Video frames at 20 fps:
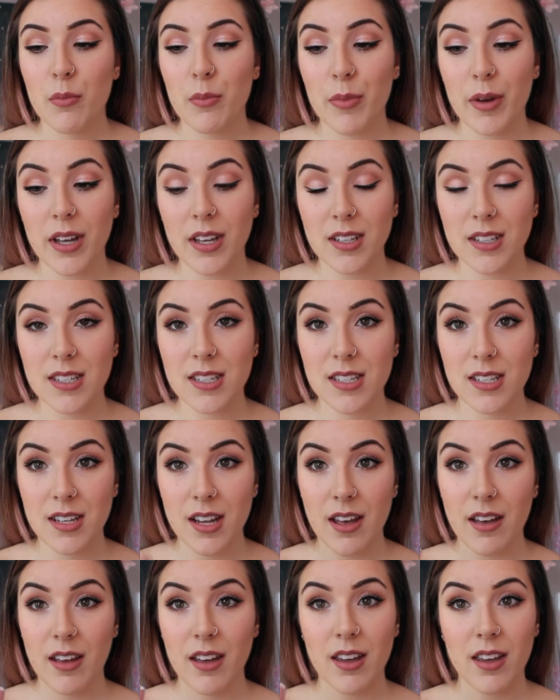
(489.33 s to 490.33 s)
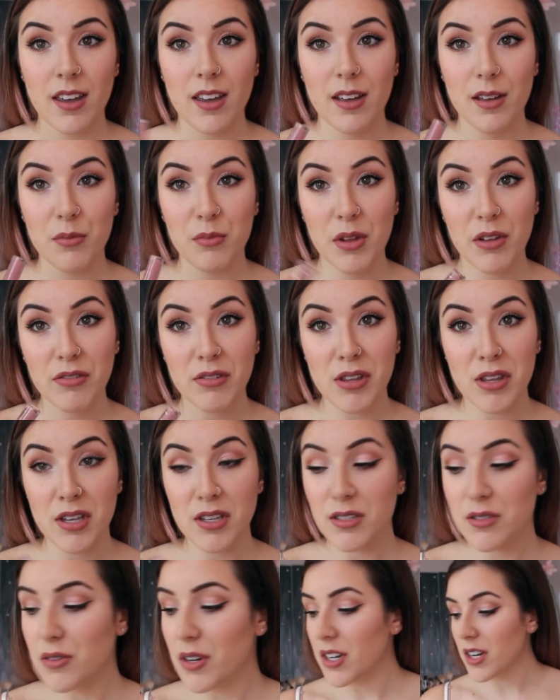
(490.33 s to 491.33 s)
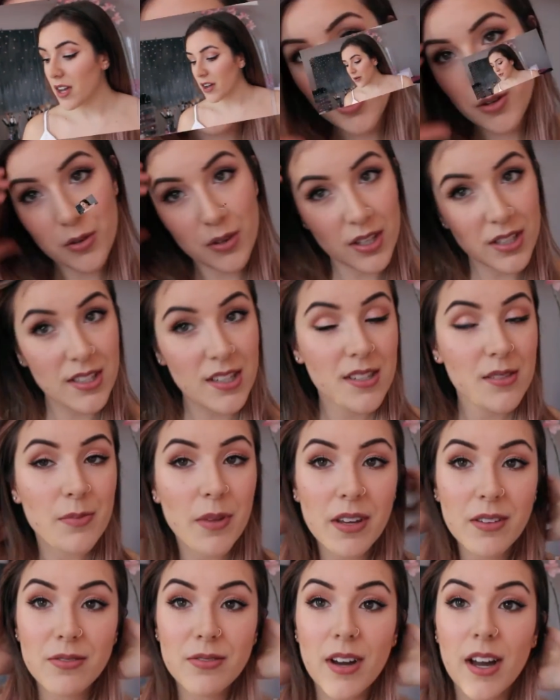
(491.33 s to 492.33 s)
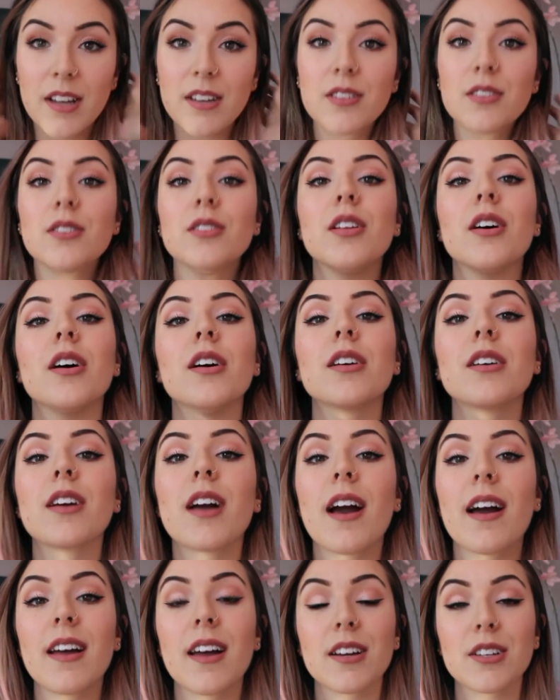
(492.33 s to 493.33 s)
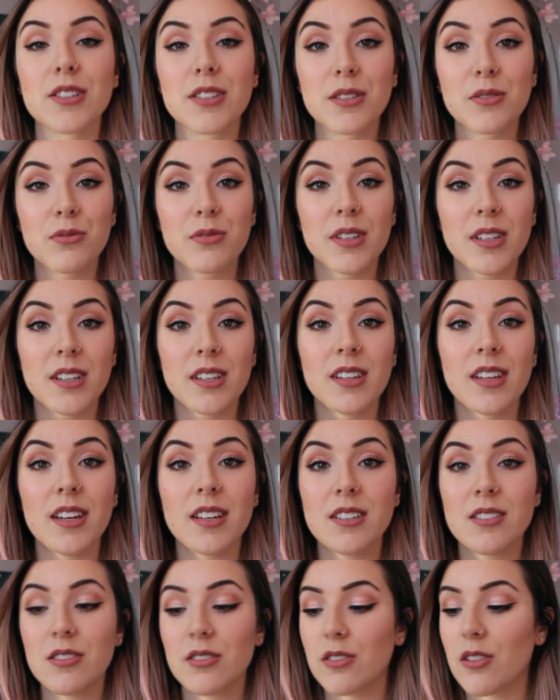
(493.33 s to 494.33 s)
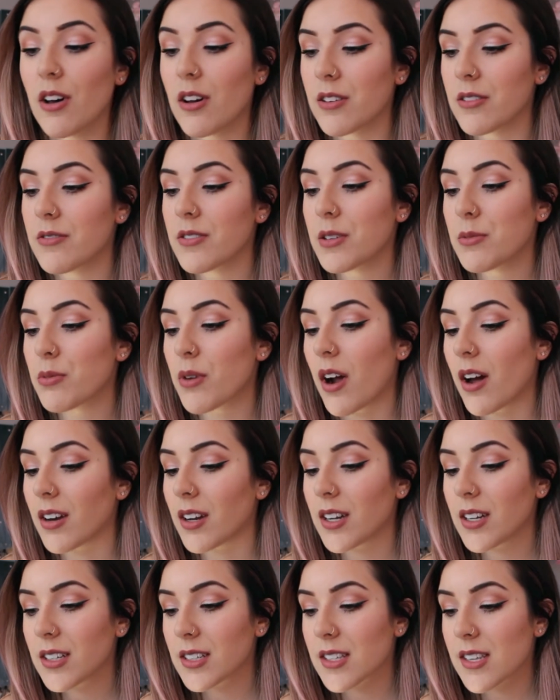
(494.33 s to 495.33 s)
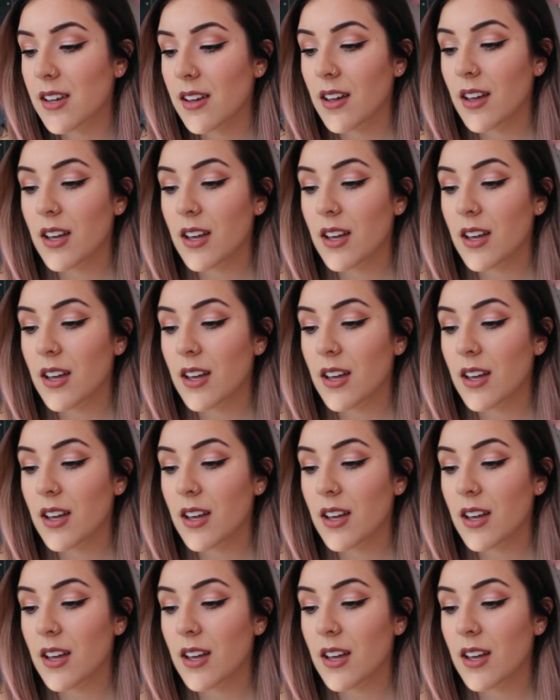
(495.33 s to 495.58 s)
But I am loving this right now. So this is my final look. I actually really liked a lot of the products.